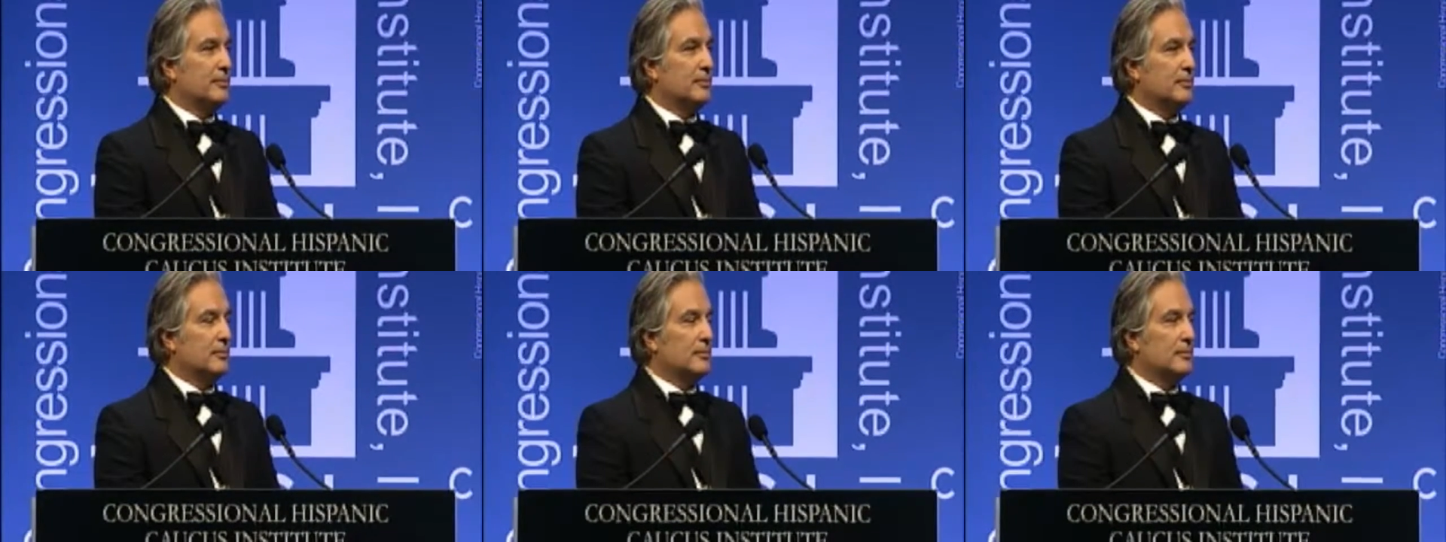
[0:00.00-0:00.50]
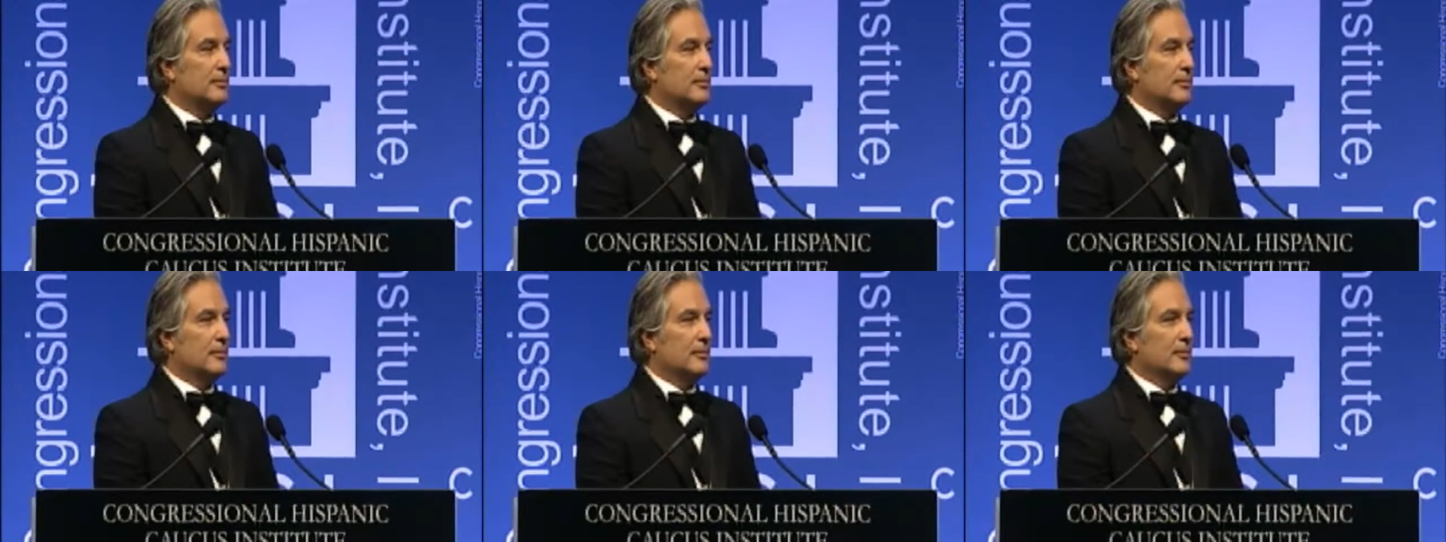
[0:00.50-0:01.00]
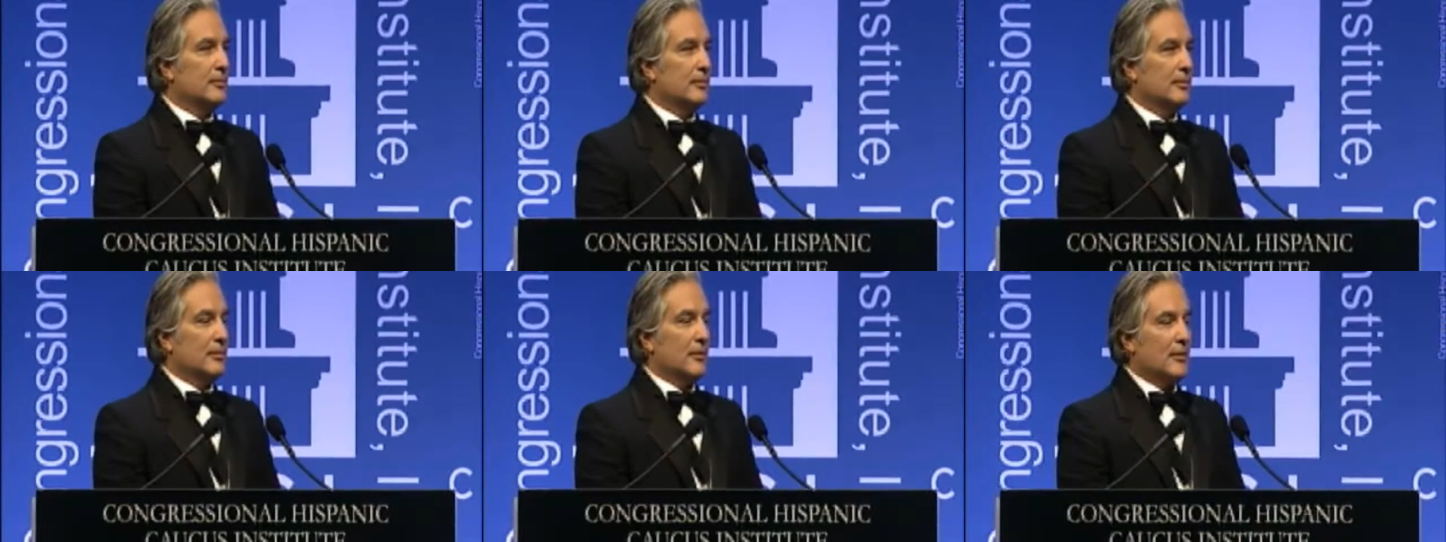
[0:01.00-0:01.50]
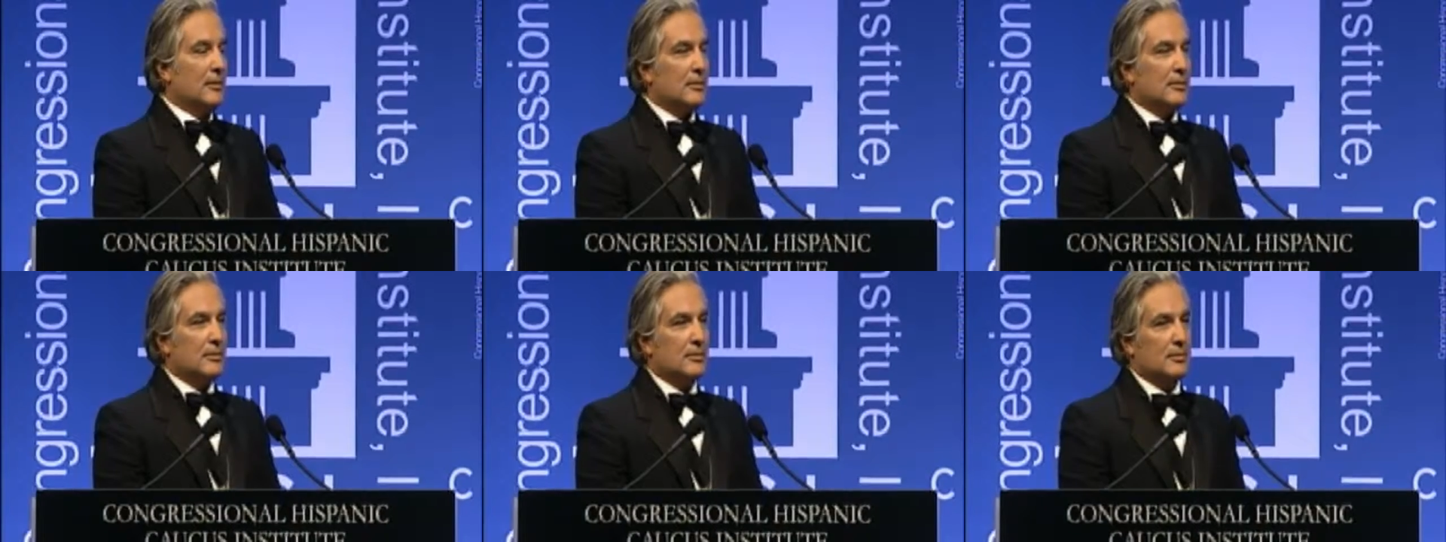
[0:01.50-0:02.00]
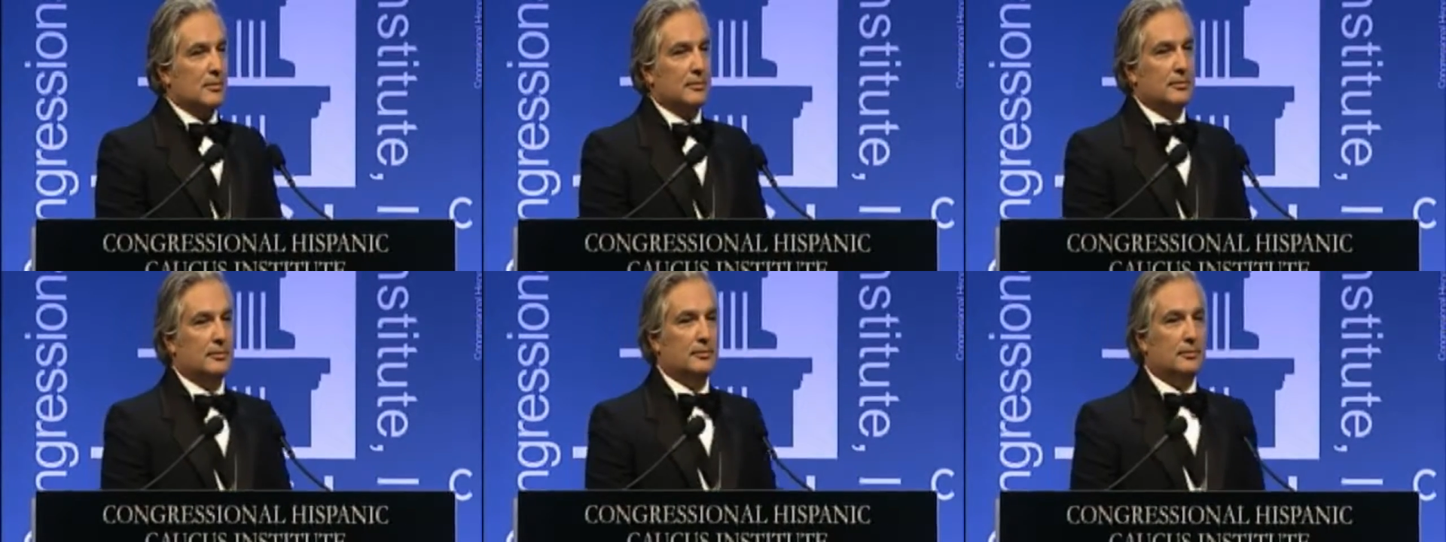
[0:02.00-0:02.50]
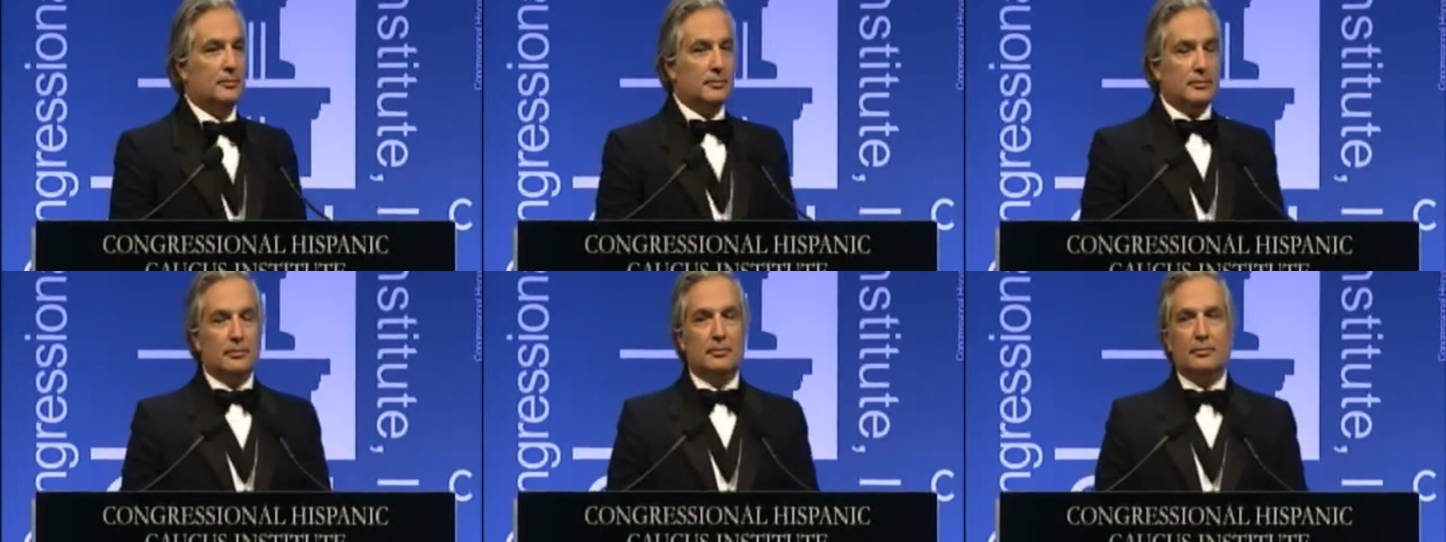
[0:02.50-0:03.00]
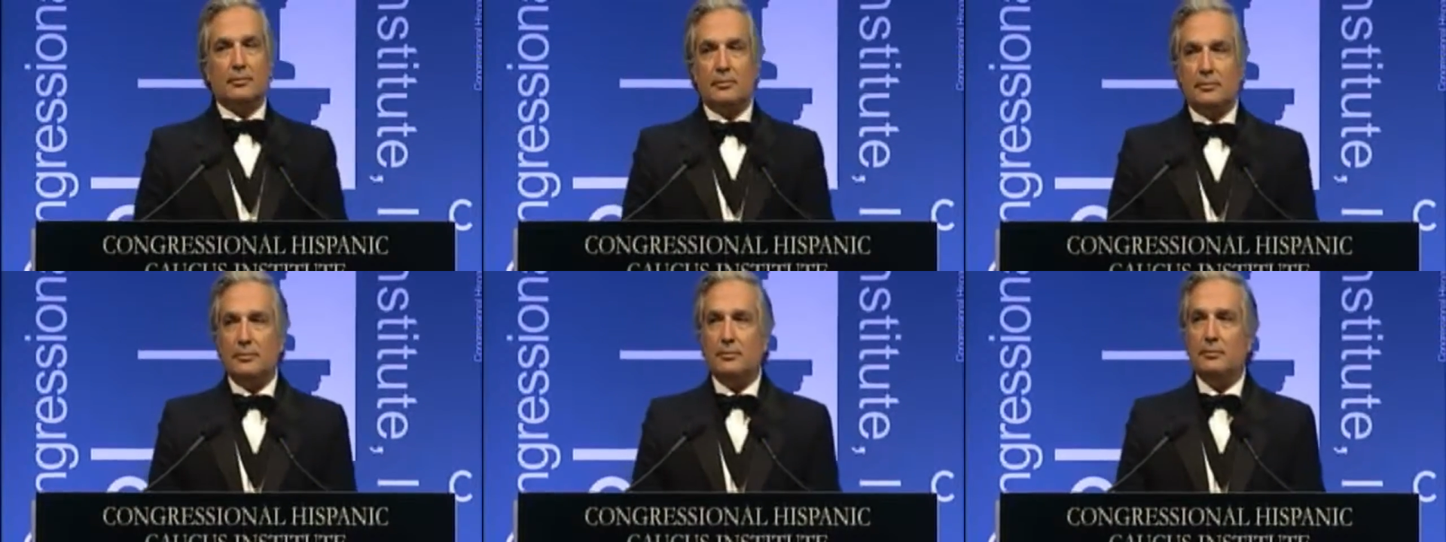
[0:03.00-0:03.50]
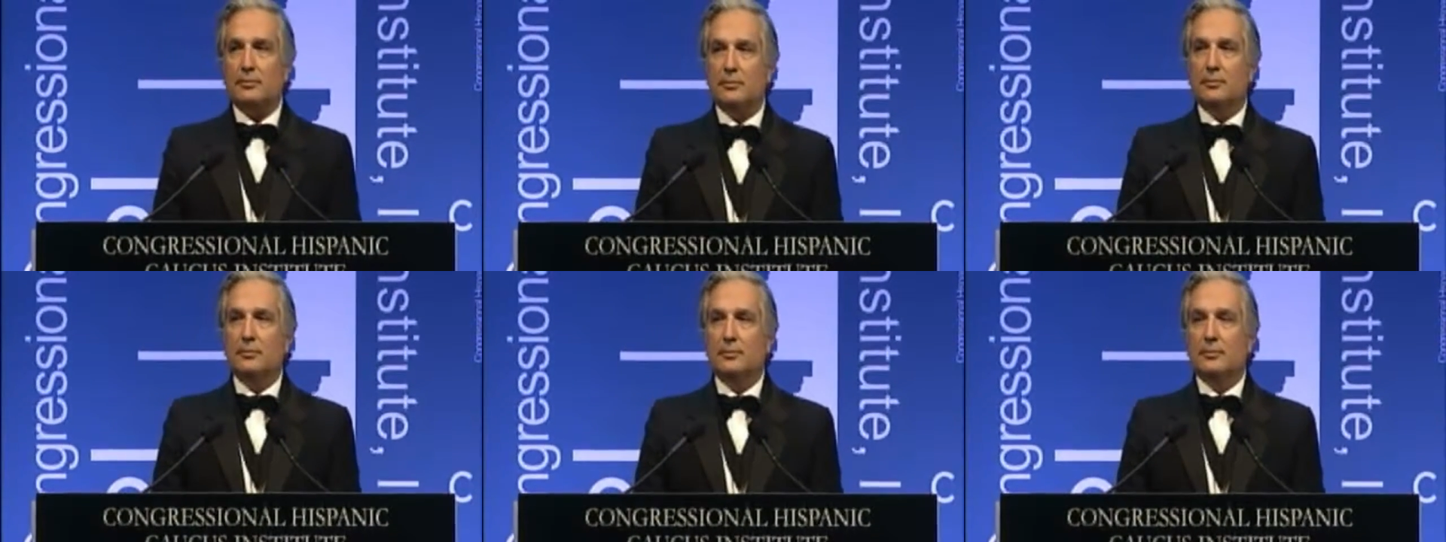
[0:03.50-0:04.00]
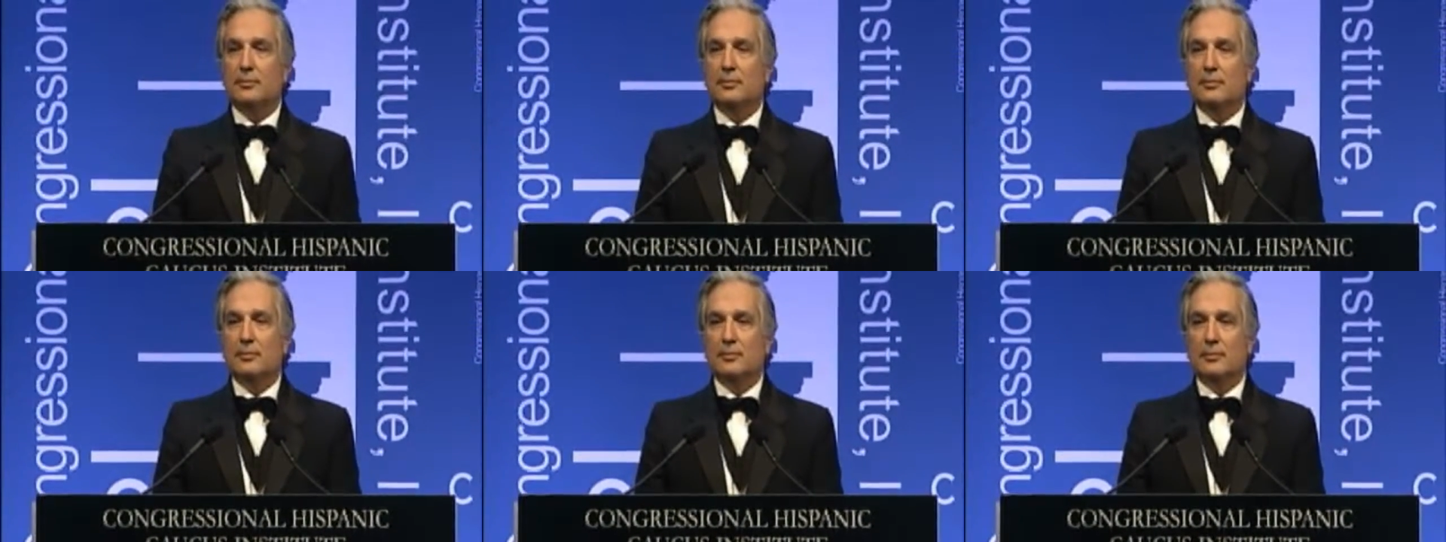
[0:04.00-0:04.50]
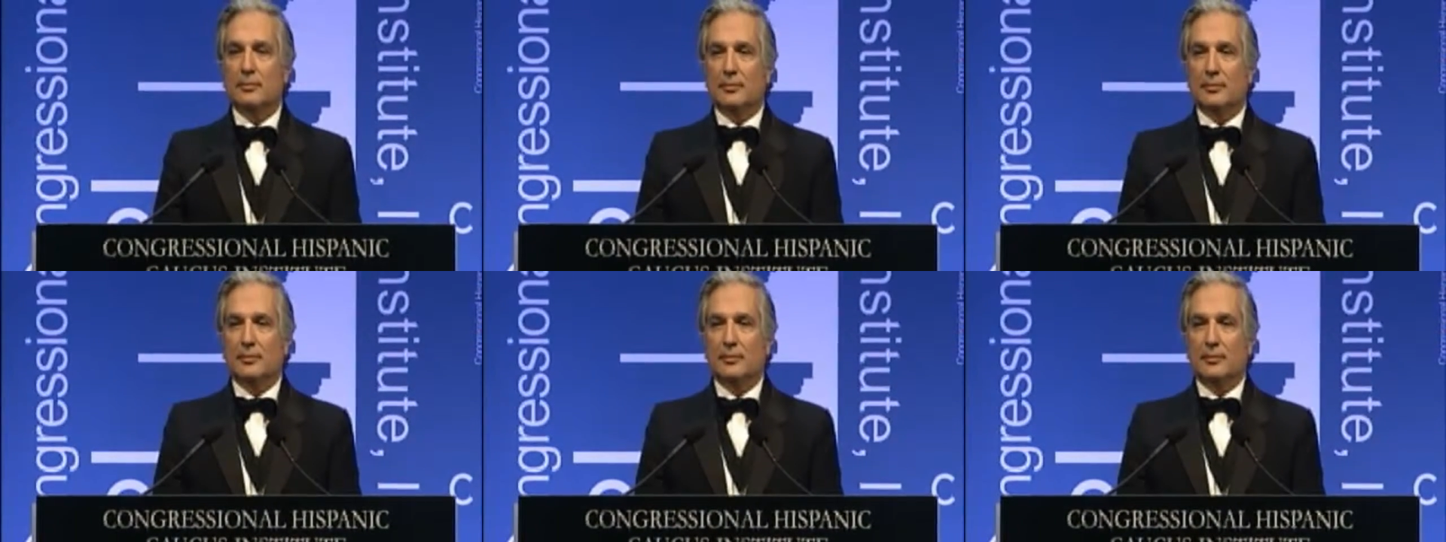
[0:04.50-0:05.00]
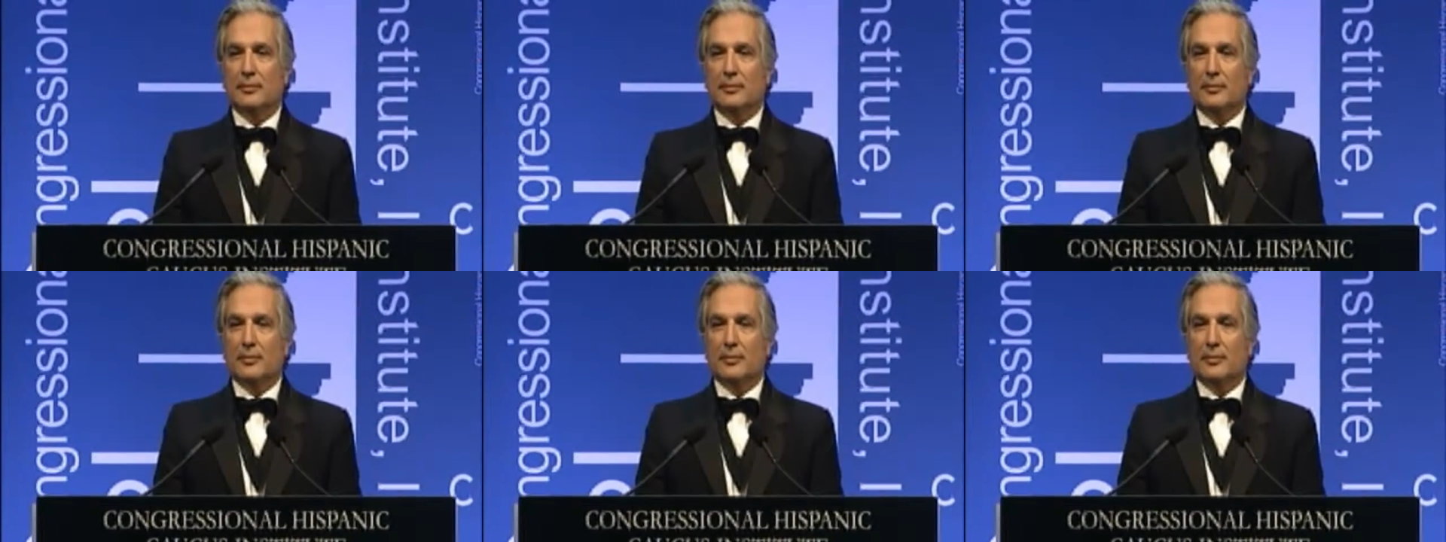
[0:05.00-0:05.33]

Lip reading: No one is speaking in this clip.